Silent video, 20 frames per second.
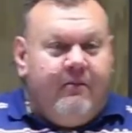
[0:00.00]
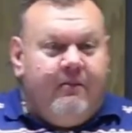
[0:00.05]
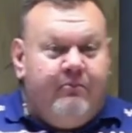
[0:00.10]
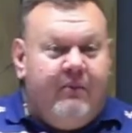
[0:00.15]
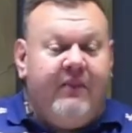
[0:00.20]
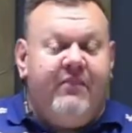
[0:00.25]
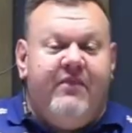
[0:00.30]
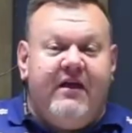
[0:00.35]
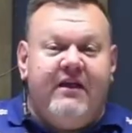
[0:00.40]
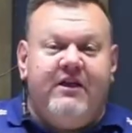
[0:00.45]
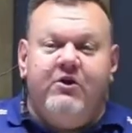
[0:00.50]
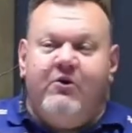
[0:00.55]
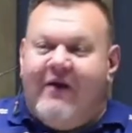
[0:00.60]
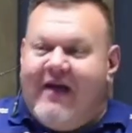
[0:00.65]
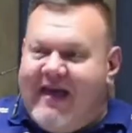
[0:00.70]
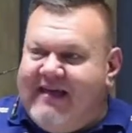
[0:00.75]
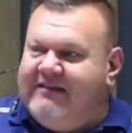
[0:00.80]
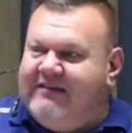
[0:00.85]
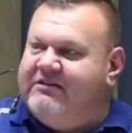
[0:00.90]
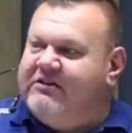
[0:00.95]
But then you
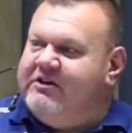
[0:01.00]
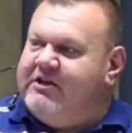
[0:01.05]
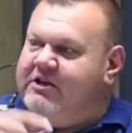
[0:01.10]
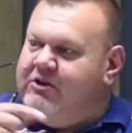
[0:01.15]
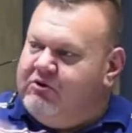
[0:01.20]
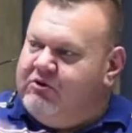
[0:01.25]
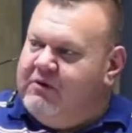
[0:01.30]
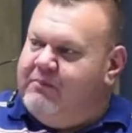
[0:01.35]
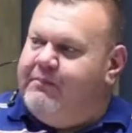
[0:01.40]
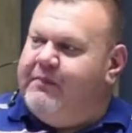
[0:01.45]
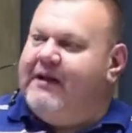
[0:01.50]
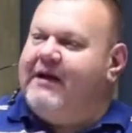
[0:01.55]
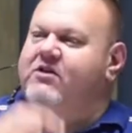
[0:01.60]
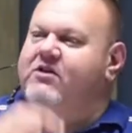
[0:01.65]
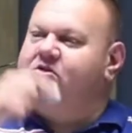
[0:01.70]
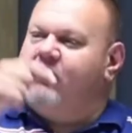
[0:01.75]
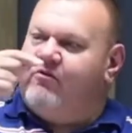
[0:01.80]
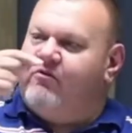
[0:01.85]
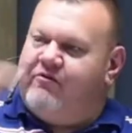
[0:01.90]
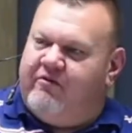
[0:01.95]
enter into a
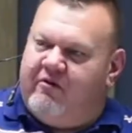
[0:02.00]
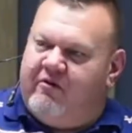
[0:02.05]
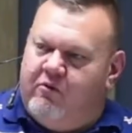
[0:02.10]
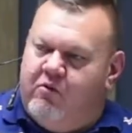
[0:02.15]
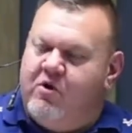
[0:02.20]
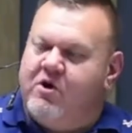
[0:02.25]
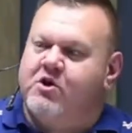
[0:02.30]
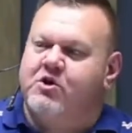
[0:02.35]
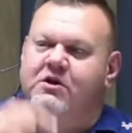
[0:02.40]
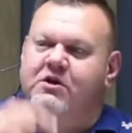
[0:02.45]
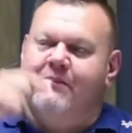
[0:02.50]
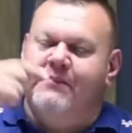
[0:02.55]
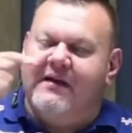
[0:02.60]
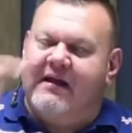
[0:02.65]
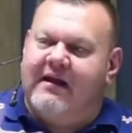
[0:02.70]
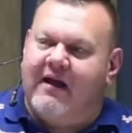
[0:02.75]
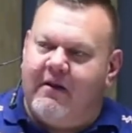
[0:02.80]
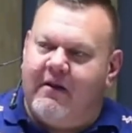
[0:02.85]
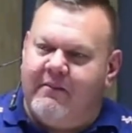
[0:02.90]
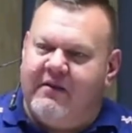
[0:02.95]
place of worship
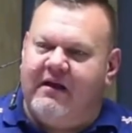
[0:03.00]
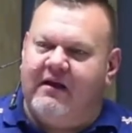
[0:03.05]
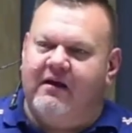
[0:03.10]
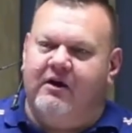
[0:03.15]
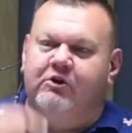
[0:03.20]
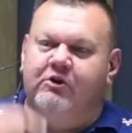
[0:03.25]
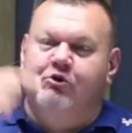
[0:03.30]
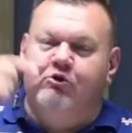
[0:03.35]
becoming a